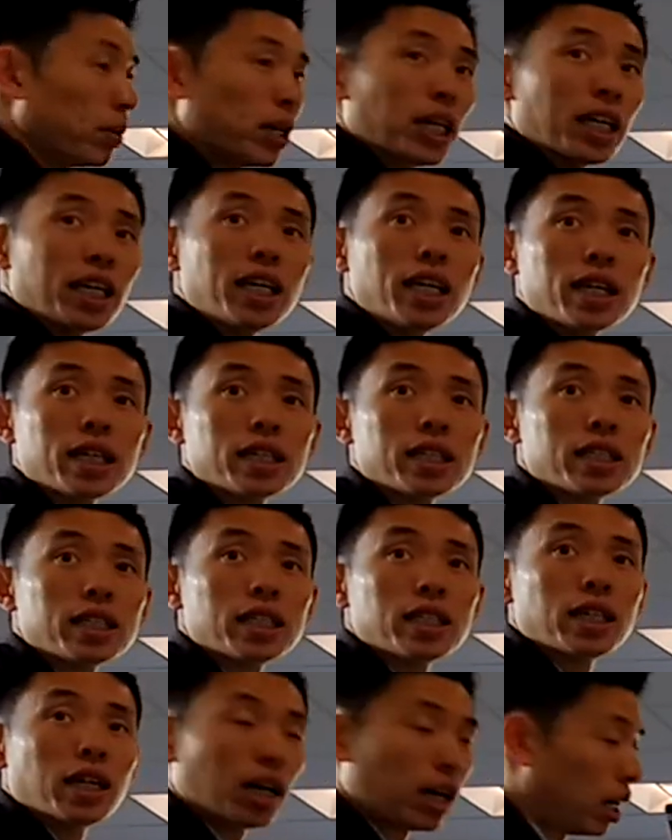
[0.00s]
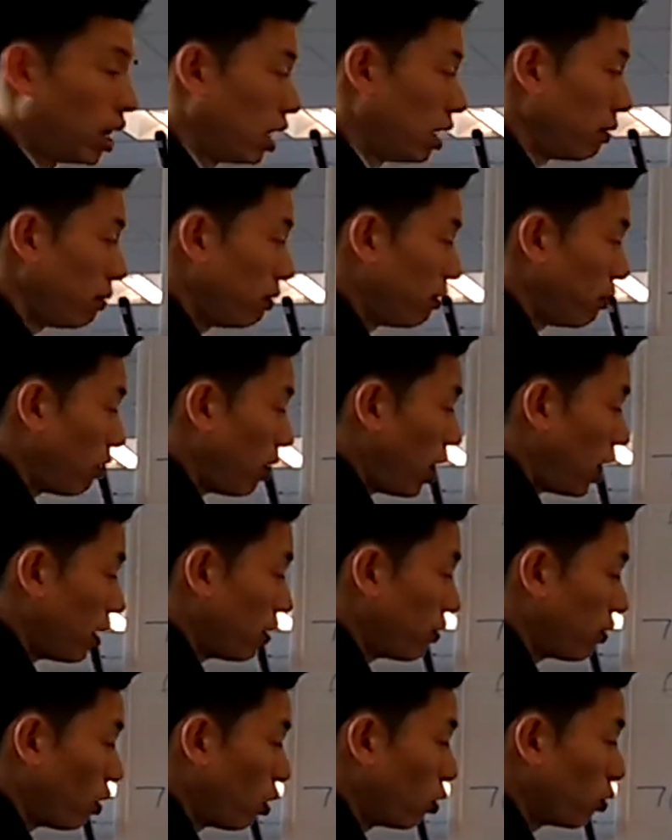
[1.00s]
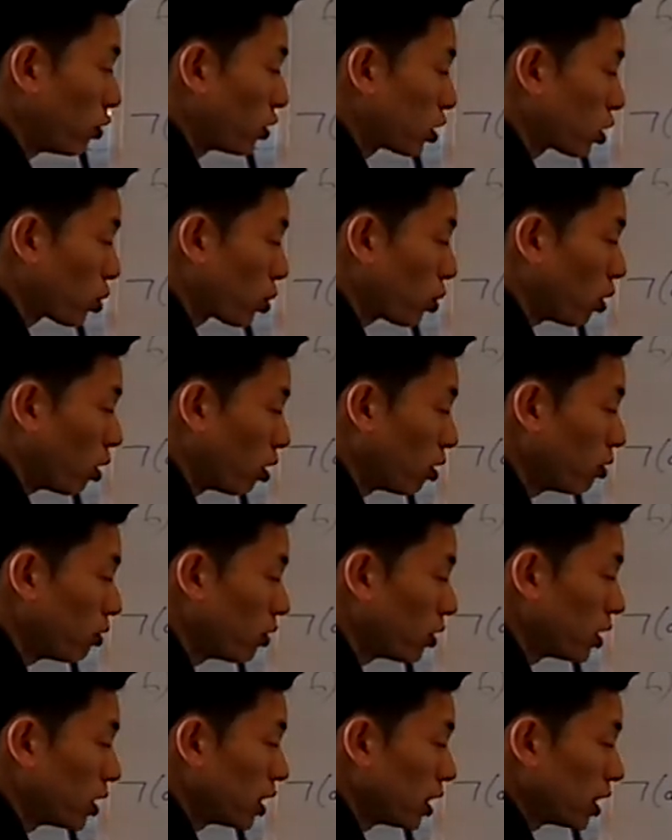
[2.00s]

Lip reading: B, 5 over 12,